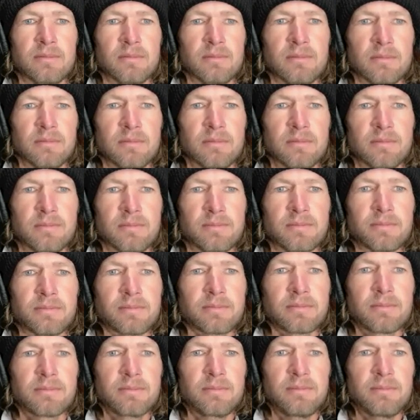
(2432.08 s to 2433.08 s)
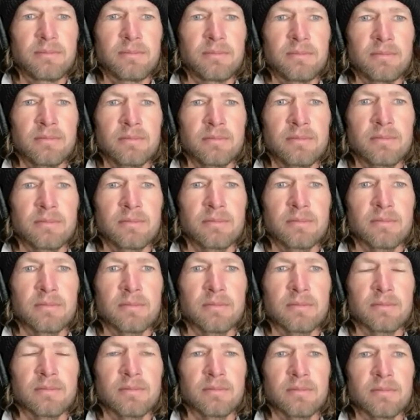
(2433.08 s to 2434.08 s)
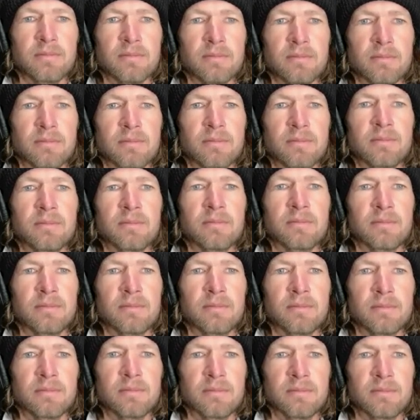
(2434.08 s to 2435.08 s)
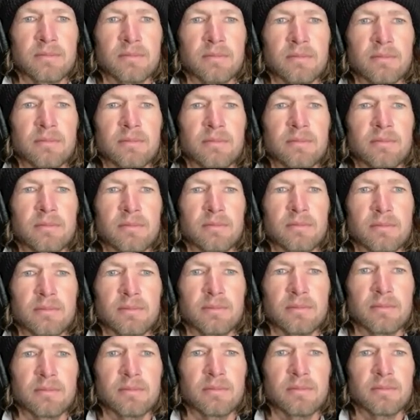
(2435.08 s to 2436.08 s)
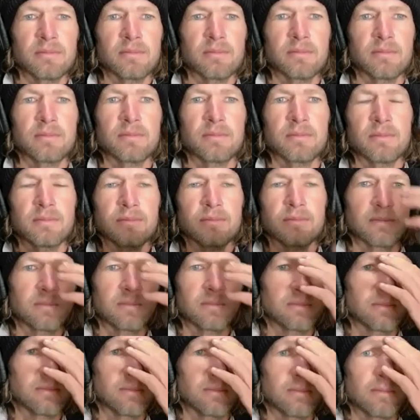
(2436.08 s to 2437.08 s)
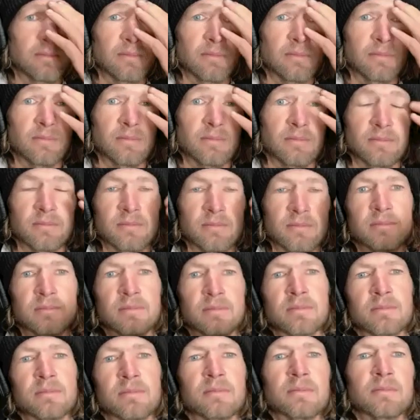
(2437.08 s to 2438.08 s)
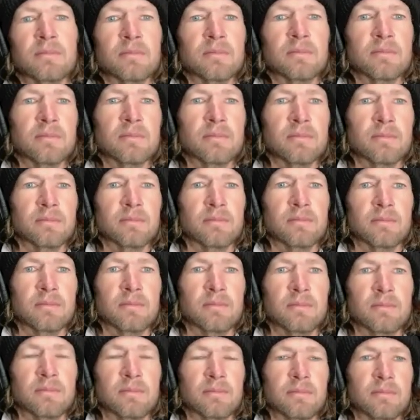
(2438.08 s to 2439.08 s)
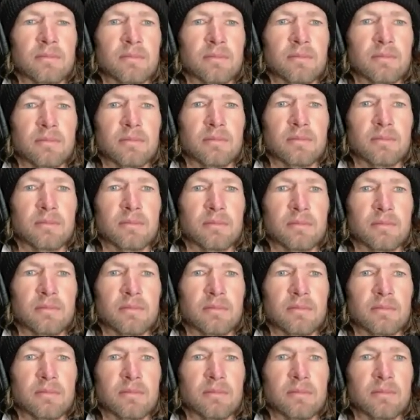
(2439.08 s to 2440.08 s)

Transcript: This person isn't speaking.